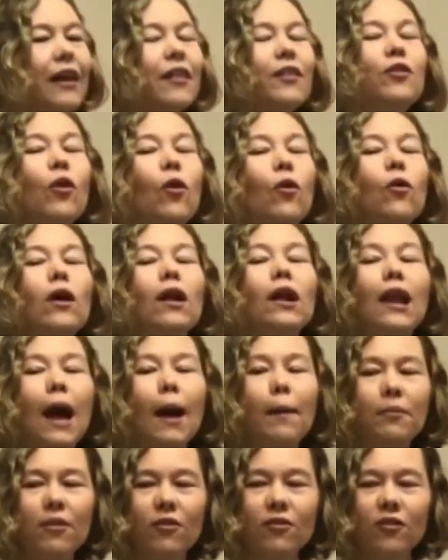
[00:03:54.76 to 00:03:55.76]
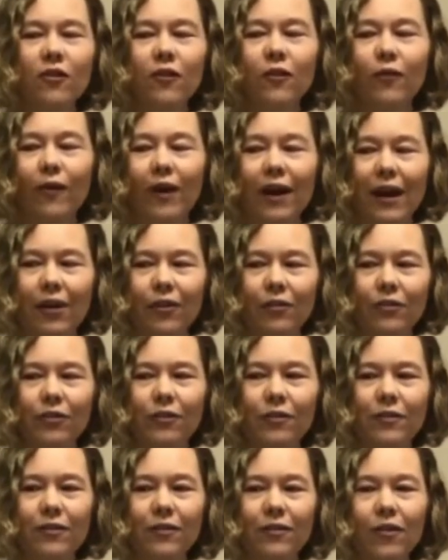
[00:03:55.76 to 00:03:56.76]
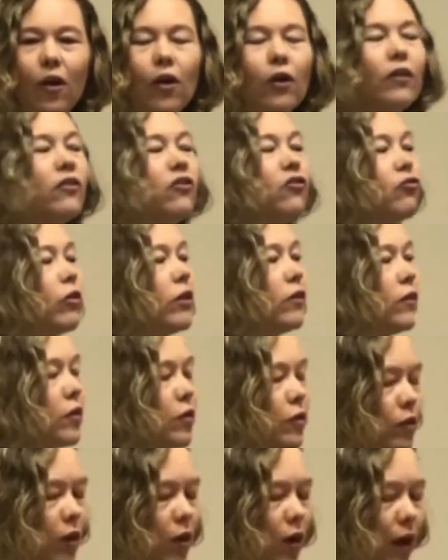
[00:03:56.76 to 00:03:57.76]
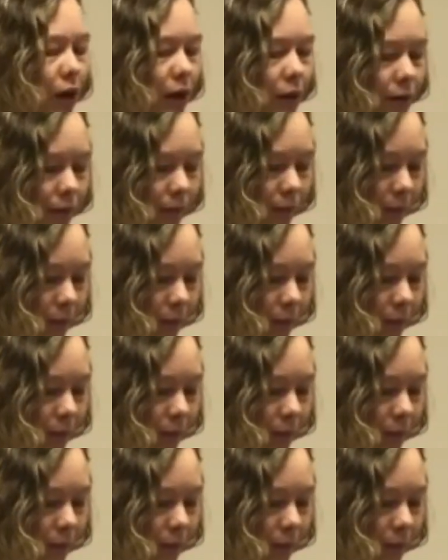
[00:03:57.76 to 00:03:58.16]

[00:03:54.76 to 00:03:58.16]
and Saul collapses to the ground. All his strength is gone.